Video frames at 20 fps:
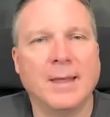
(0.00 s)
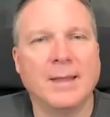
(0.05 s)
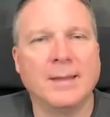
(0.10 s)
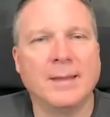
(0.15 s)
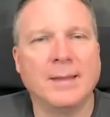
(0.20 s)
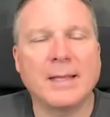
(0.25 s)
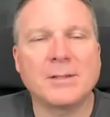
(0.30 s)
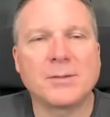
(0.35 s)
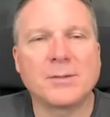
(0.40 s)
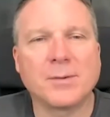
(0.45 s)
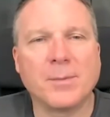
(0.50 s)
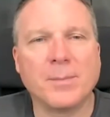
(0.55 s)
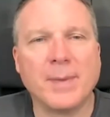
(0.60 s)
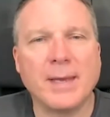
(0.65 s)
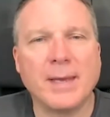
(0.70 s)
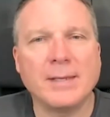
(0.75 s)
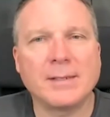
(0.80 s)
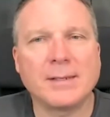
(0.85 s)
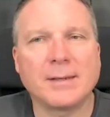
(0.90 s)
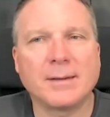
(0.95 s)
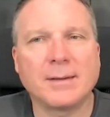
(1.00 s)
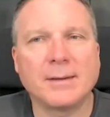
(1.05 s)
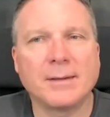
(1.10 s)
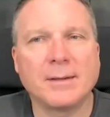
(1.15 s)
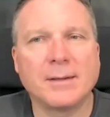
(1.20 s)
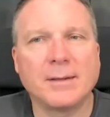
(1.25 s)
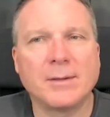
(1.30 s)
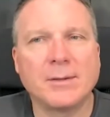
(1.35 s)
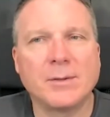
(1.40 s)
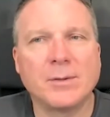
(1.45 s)
That's amazing.
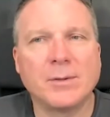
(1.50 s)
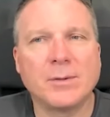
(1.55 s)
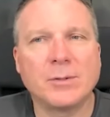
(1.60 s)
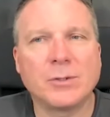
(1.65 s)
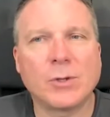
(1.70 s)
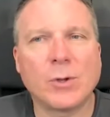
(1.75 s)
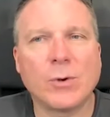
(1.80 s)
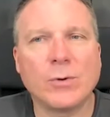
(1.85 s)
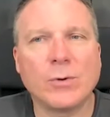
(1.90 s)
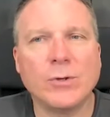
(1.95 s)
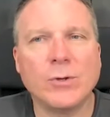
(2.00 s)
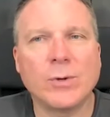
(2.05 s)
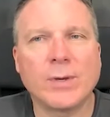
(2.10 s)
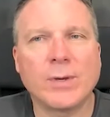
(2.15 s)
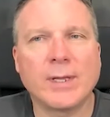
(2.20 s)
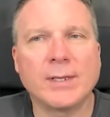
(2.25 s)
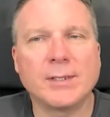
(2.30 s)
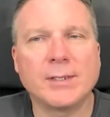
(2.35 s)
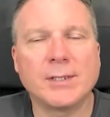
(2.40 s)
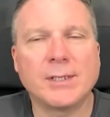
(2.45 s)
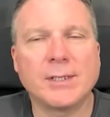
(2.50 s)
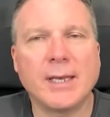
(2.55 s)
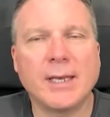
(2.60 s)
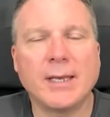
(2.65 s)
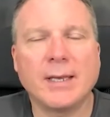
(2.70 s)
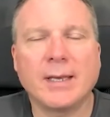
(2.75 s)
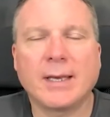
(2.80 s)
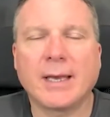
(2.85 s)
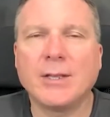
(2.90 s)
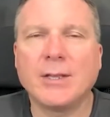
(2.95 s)
So you can
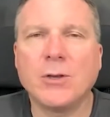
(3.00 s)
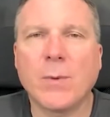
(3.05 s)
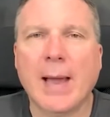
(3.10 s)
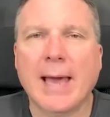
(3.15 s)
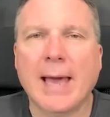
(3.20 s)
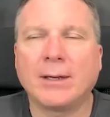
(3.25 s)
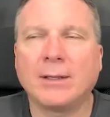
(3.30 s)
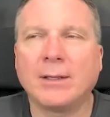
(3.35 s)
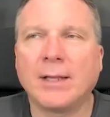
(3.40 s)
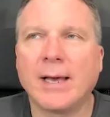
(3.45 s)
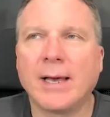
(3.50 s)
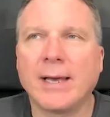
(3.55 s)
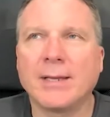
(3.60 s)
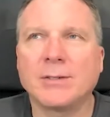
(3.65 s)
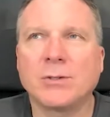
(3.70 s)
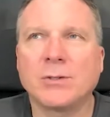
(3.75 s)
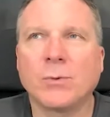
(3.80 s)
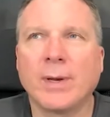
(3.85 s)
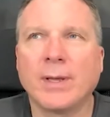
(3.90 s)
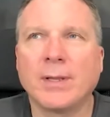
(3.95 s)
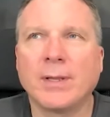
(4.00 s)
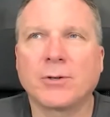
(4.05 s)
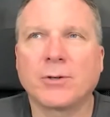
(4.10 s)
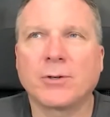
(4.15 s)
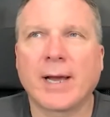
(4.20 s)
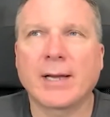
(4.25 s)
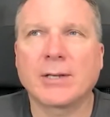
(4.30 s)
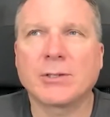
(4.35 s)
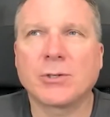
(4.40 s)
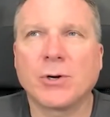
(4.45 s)
you analyze the way the
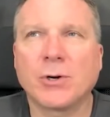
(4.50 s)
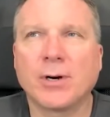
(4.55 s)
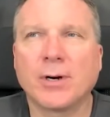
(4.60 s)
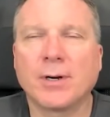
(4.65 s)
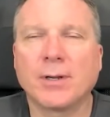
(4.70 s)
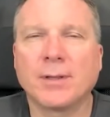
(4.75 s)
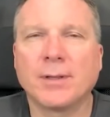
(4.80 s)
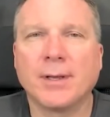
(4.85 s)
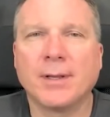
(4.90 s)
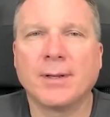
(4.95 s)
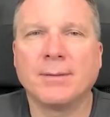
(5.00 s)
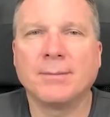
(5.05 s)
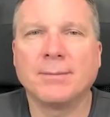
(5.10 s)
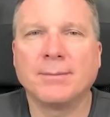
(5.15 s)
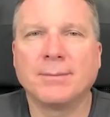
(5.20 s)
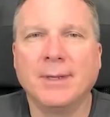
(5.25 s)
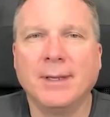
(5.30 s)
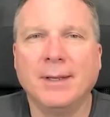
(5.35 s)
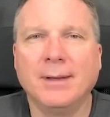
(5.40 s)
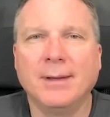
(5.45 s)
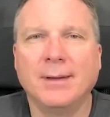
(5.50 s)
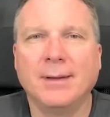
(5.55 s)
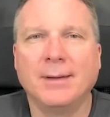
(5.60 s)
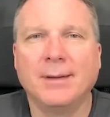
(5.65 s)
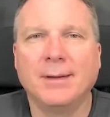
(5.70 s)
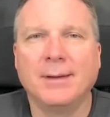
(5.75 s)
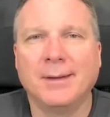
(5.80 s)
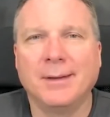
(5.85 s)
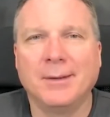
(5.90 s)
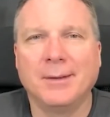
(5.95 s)
cracks are, and then
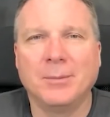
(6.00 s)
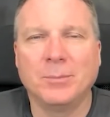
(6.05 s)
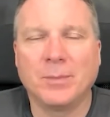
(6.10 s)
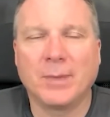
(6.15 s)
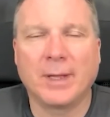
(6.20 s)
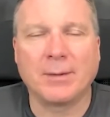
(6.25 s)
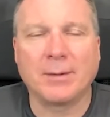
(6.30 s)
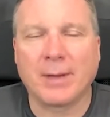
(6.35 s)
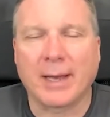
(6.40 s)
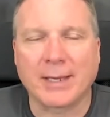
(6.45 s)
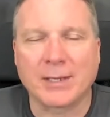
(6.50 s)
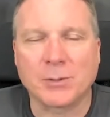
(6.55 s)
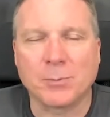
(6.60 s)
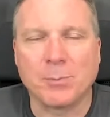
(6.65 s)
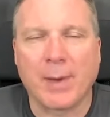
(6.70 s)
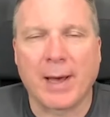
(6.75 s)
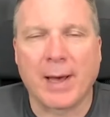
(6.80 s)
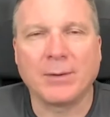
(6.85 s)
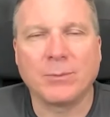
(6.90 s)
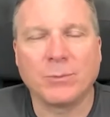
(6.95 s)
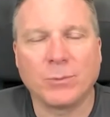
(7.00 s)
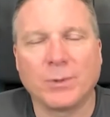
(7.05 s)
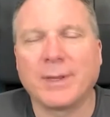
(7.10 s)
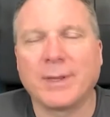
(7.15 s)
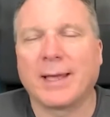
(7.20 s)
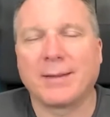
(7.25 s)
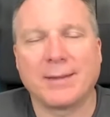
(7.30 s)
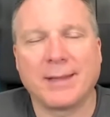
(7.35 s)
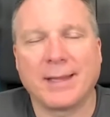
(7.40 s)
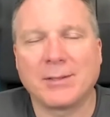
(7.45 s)
I guess,
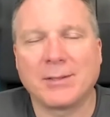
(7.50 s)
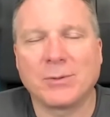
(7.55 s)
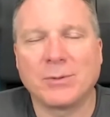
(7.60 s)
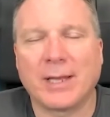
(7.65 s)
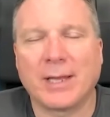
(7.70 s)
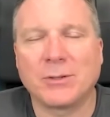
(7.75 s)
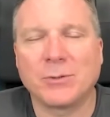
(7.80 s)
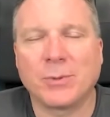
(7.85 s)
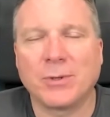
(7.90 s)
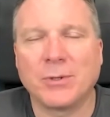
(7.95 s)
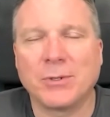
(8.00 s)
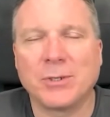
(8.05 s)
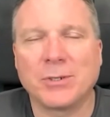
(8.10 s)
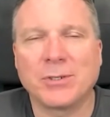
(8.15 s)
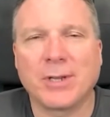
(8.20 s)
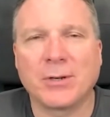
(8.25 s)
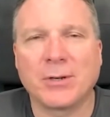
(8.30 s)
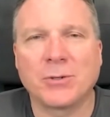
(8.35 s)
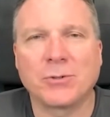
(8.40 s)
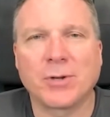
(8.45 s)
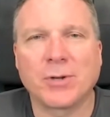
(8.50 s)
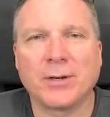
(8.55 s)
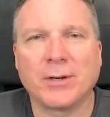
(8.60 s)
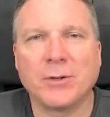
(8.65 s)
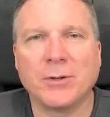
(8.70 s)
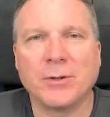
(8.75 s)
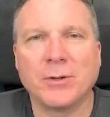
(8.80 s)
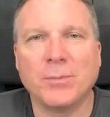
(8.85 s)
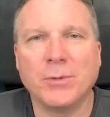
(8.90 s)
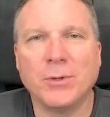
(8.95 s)
that's what you just said you're trying
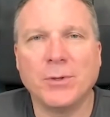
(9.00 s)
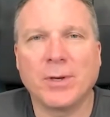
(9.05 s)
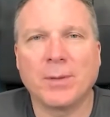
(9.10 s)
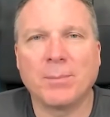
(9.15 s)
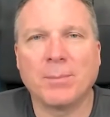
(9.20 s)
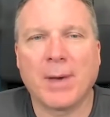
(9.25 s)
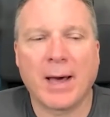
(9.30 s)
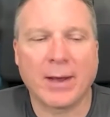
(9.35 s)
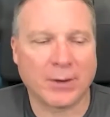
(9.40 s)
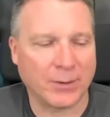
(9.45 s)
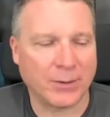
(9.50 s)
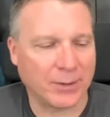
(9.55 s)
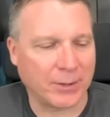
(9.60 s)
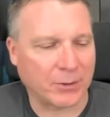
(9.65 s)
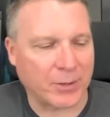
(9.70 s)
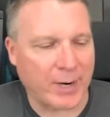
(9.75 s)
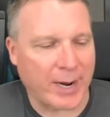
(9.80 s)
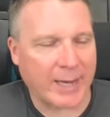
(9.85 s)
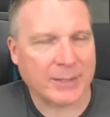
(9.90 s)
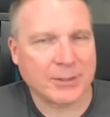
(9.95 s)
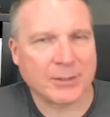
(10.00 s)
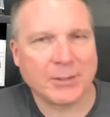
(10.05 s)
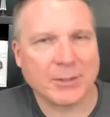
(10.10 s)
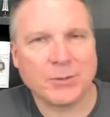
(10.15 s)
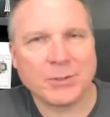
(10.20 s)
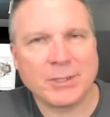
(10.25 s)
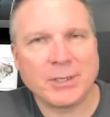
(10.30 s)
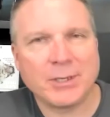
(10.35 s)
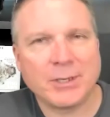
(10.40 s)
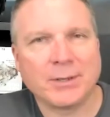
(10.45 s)
to do. You can model the cracks that
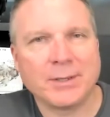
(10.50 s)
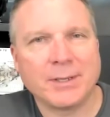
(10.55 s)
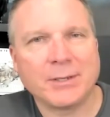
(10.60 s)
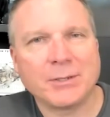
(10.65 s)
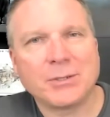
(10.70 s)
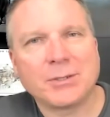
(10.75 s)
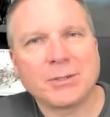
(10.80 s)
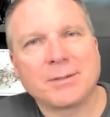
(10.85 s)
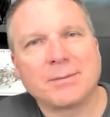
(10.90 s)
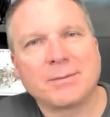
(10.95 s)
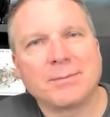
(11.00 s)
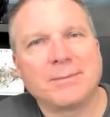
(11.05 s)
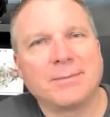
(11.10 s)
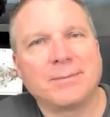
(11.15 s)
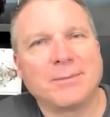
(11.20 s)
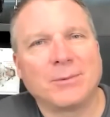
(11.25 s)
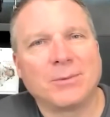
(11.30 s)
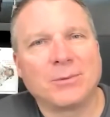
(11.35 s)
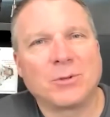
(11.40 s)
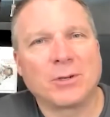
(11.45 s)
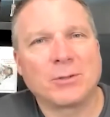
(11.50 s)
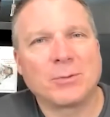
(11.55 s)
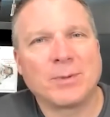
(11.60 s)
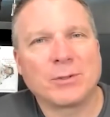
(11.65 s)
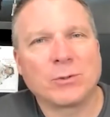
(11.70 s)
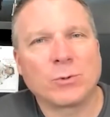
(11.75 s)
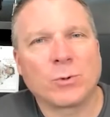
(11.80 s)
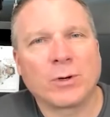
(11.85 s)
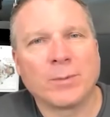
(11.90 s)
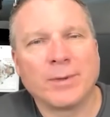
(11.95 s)
you see on this
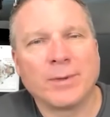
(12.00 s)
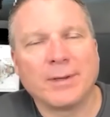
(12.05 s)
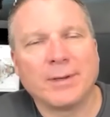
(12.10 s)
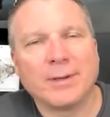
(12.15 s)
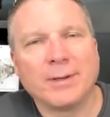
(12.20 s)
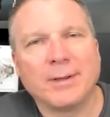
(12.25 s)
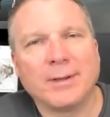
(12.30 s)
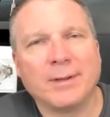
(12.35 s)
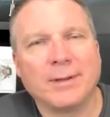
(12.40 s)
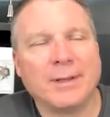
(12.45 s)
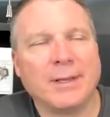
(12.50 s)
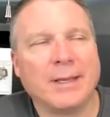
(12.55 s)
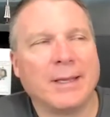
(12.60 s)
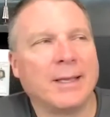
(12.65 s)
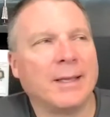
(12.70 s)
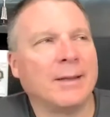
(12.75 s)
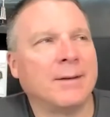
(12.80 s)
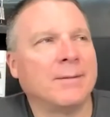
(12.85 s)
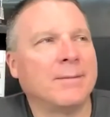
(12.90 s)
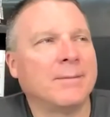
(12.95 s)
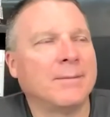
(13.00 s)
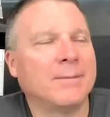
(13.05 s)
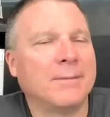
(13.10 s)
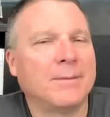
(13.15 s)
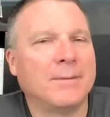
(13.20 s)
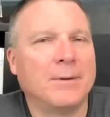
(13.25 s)
Christmas ornament and